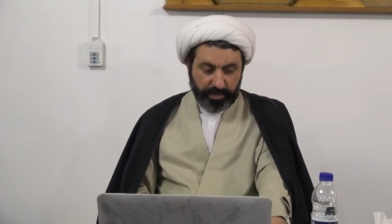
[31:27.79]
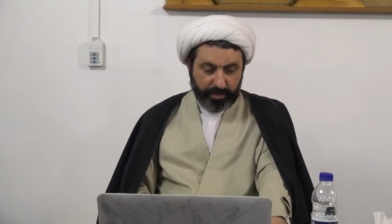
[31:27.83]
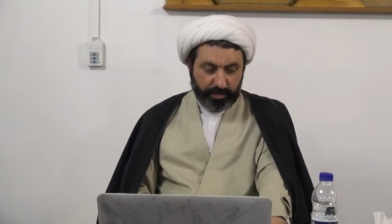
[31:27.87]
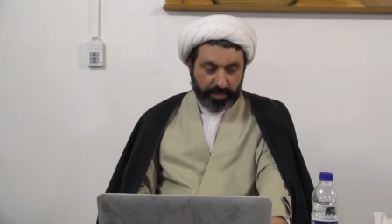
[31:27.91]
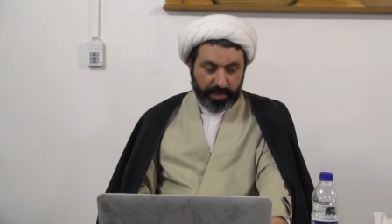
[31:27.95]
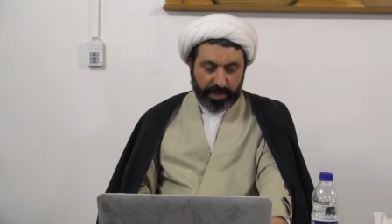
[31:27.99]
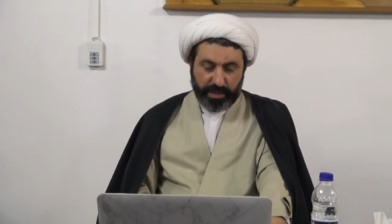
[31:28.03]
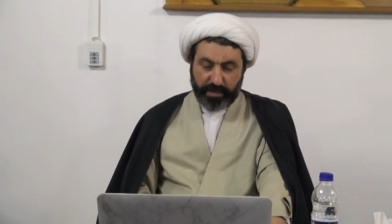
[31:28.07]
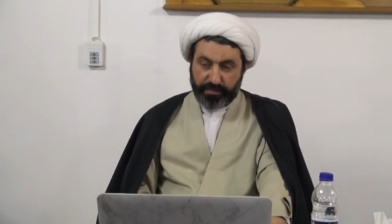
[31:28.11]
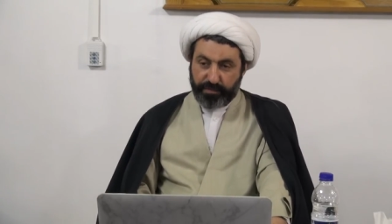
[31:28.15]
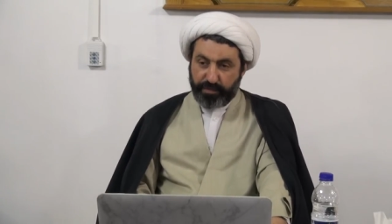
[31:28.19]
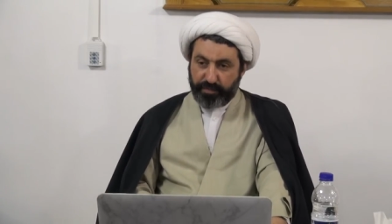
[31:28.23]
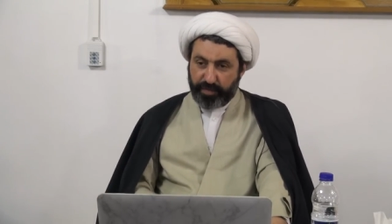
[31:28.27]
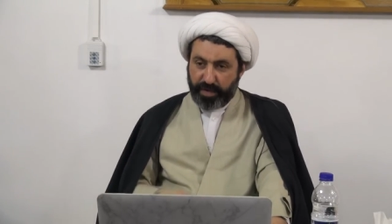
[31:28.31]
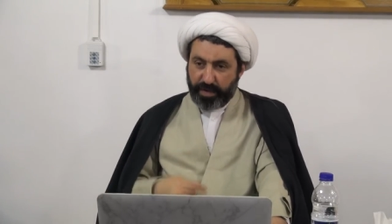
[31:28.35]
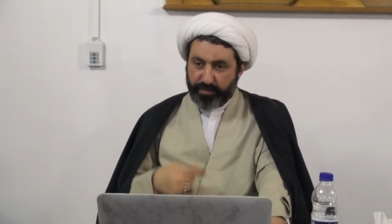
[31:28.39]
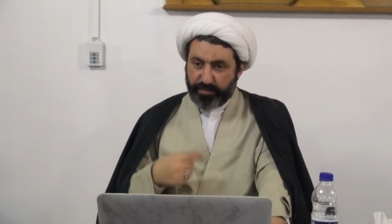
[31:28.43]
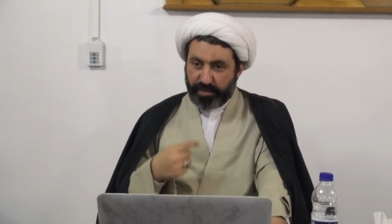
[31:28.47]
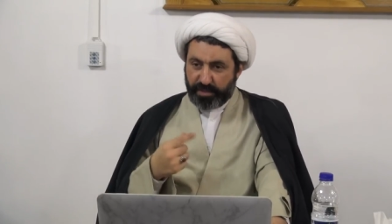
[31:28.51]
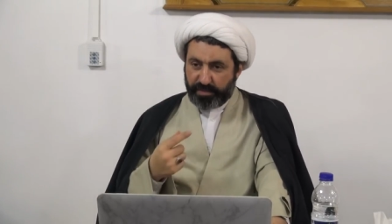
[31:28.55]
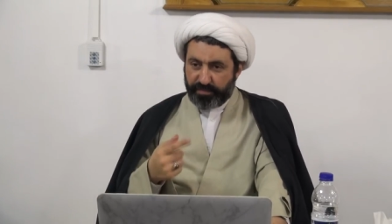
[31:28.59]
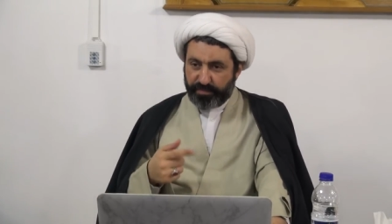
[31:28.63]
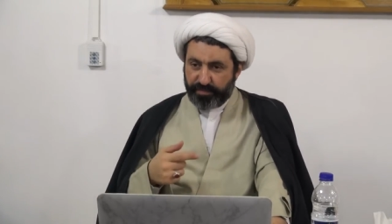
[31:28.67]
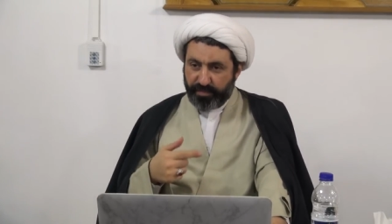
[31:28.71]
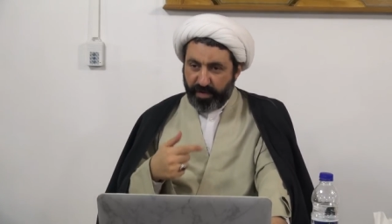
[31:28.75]
benefit from
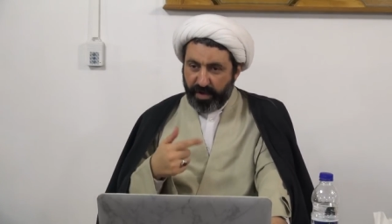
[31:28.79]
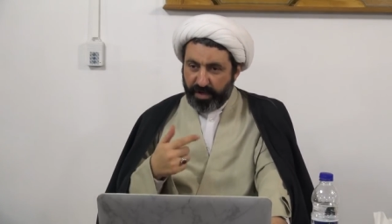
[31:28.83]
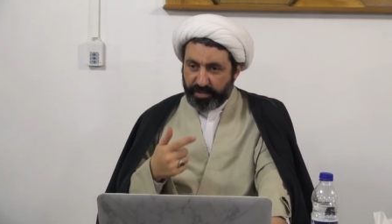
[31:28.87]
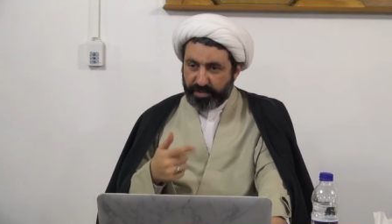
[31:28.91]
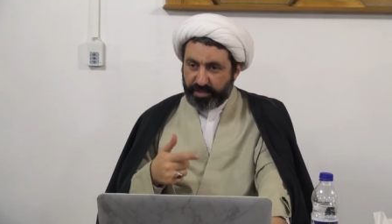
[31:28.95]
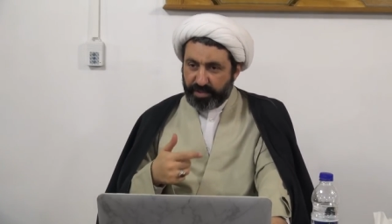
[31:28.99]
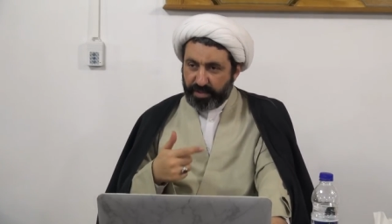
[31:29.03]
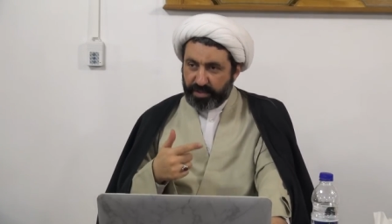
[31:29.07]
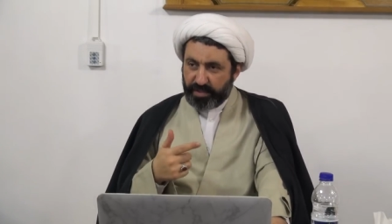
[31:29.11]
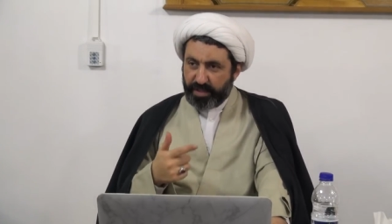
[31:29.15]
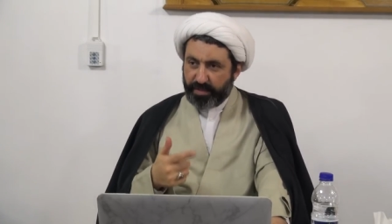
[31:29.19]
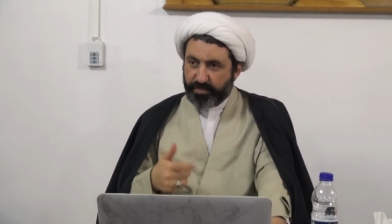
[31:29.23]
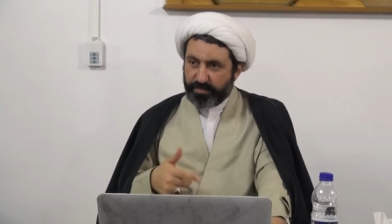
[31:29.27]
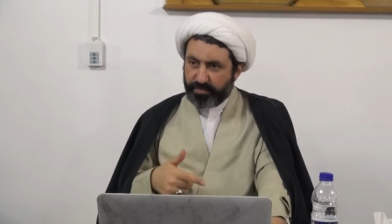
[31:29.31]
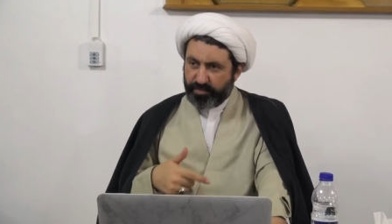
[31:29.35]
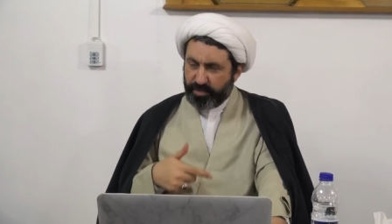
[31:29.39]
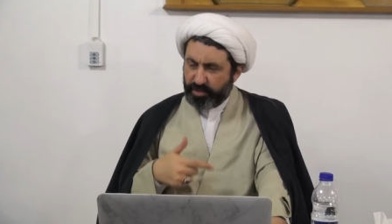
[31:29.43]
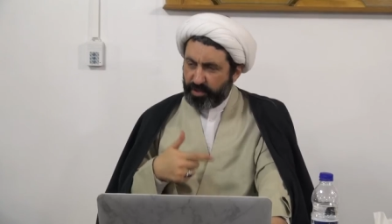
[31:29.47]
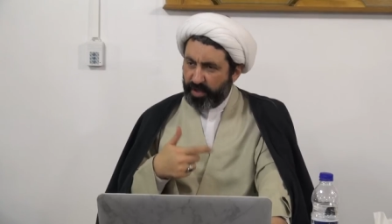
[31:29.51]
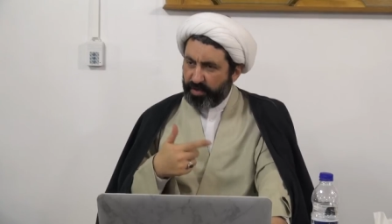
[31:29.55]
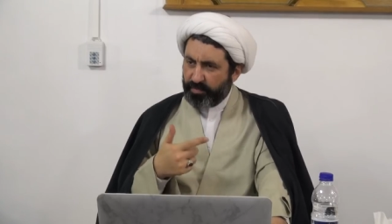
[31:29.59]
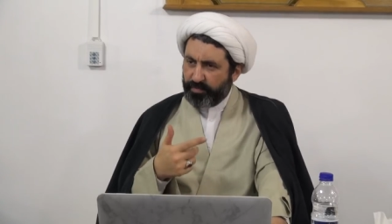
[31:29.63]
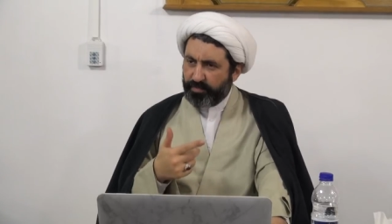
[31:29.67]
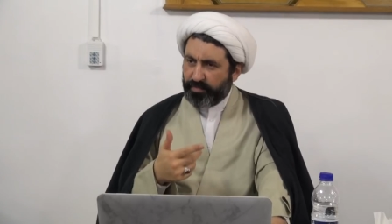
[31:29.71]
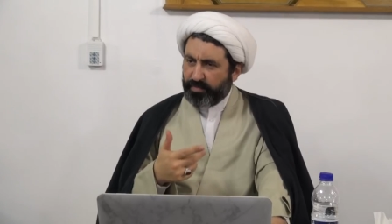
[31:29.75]
these Farsi terms,
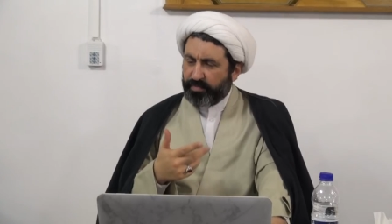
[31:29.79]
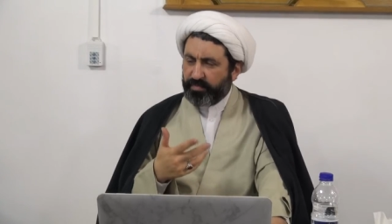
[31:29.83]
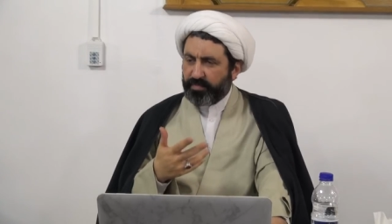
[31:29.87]
which are